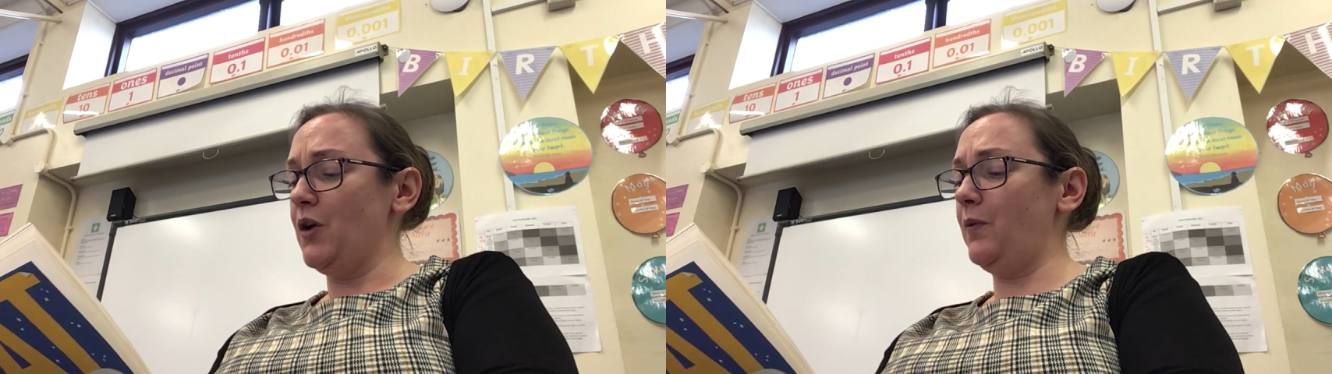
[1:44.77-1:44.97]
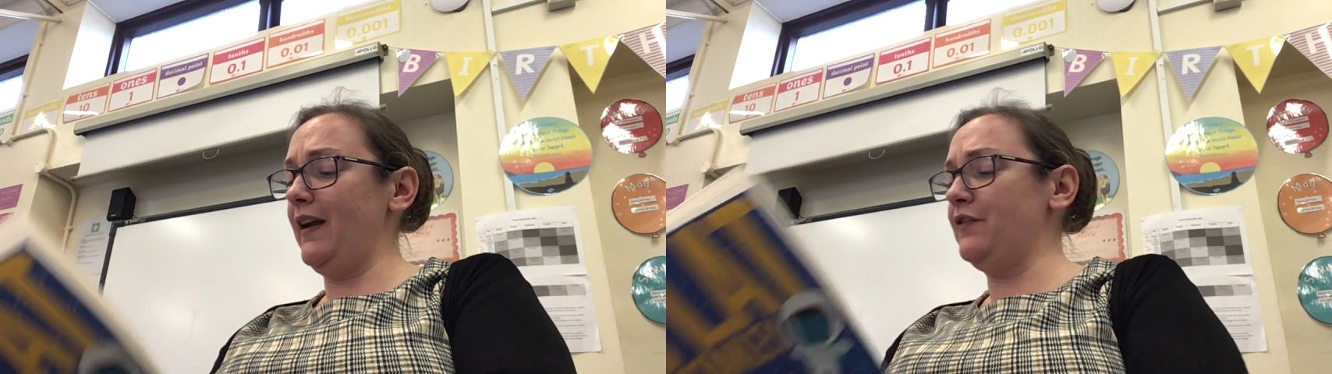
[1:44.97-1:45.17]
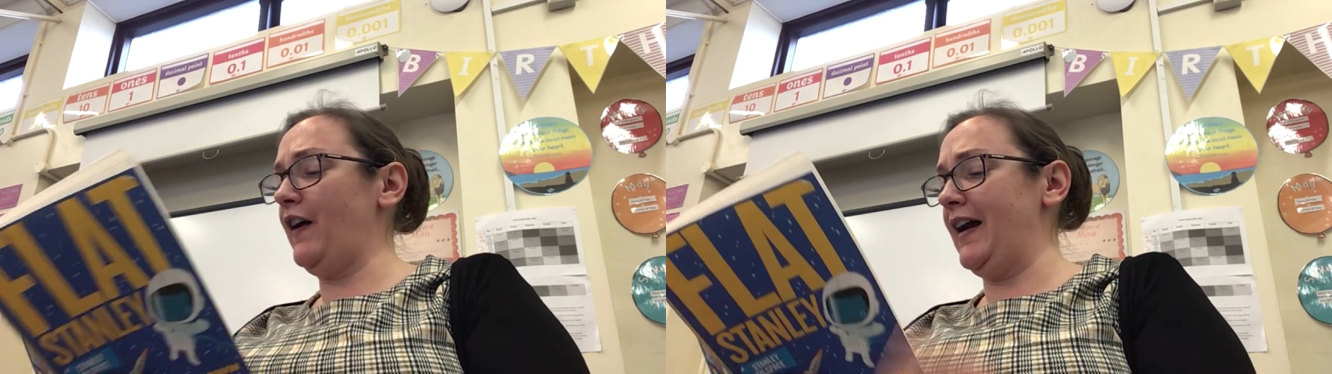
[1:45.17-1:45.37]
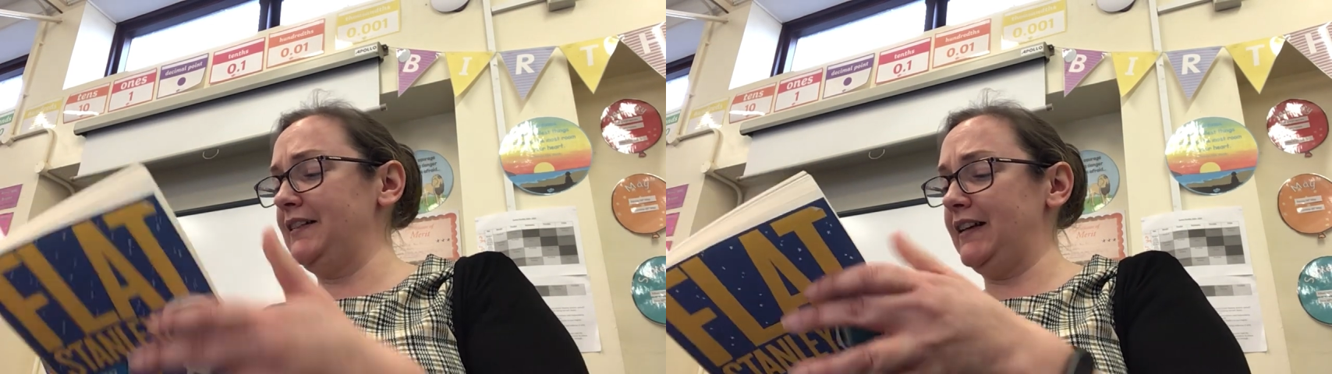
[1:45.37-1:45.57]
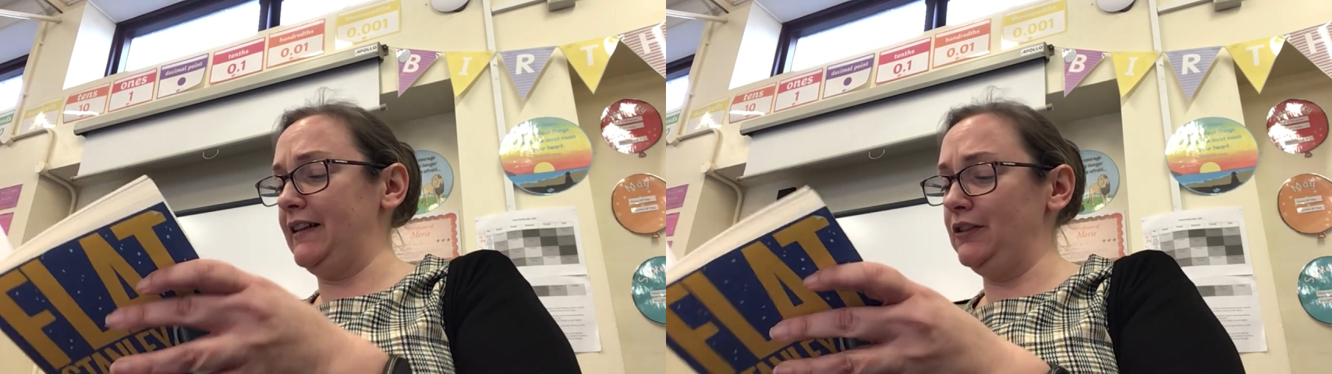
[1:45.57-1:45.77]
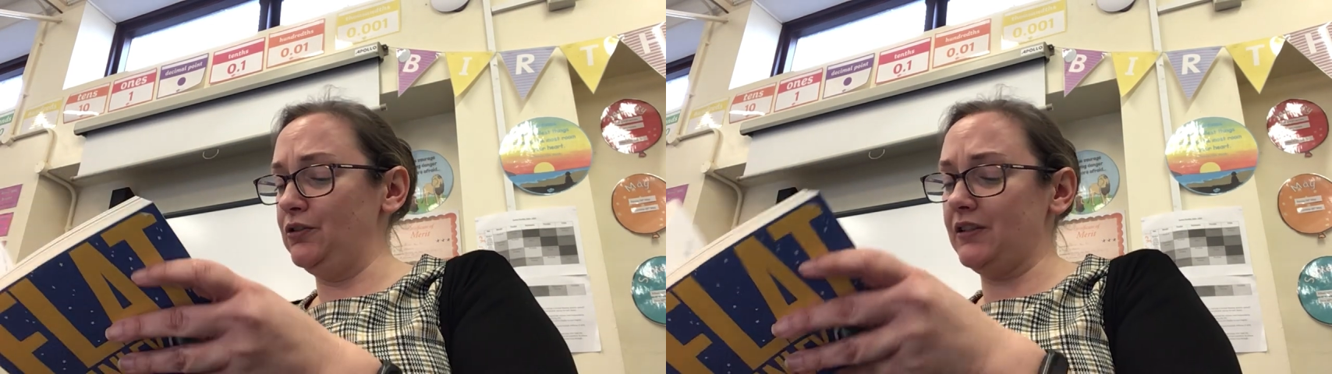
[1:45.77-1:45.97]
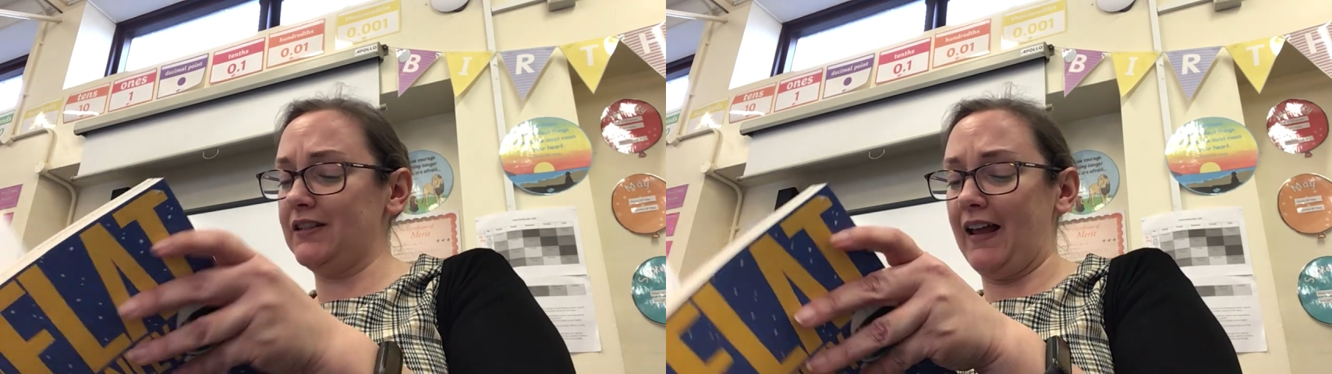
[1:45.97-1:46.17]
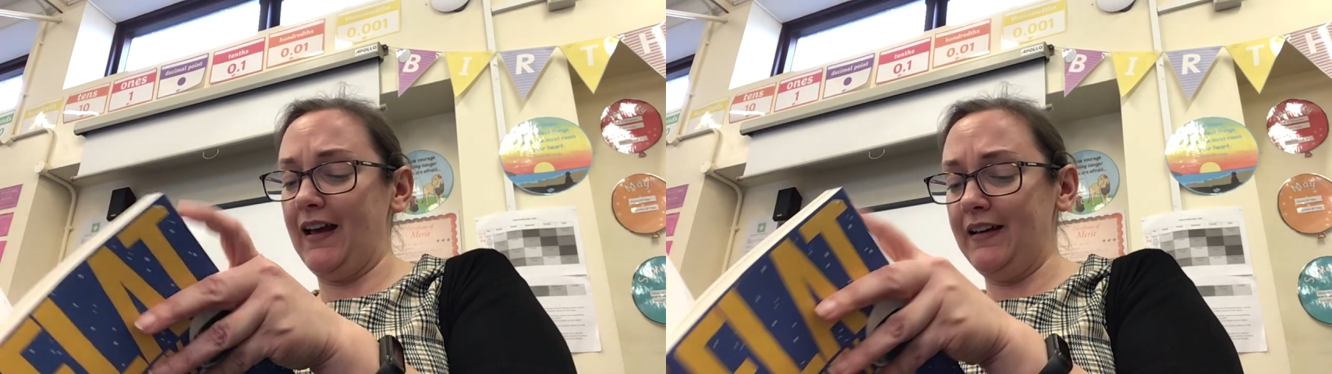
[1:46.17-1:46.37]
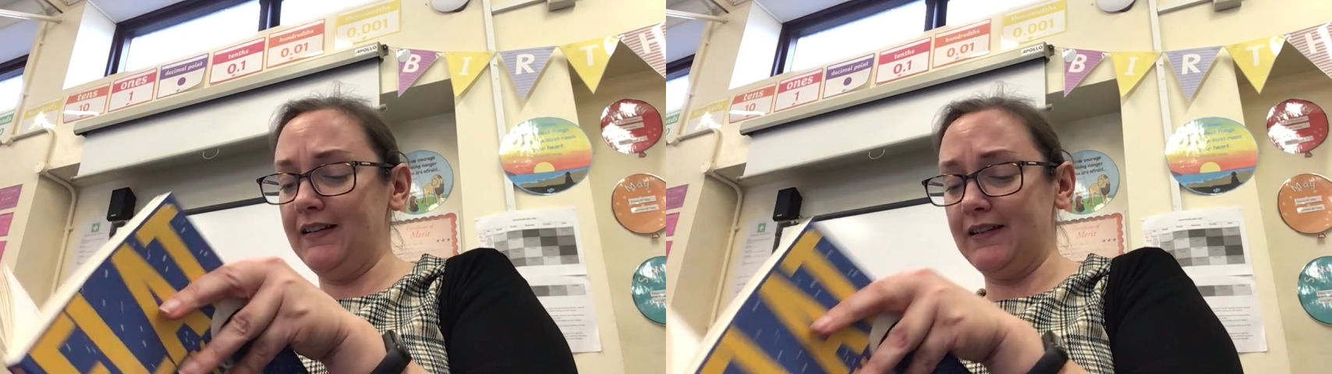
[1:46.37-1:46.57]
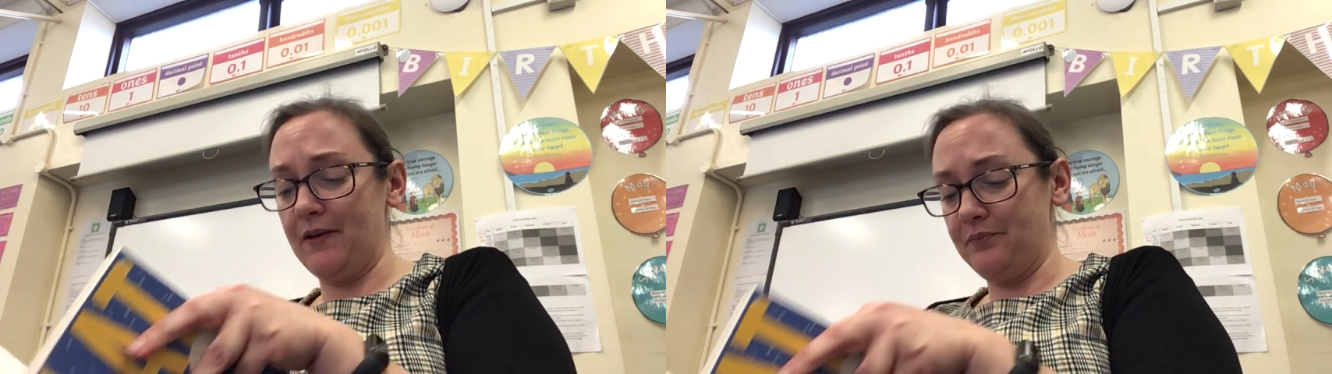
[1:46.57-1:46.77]
We've had it, looks
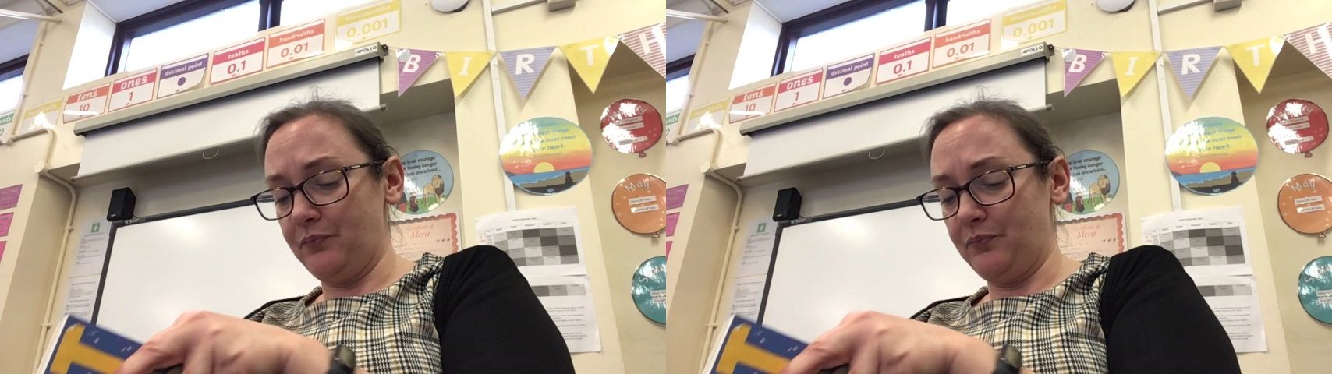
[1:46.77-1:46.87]
like.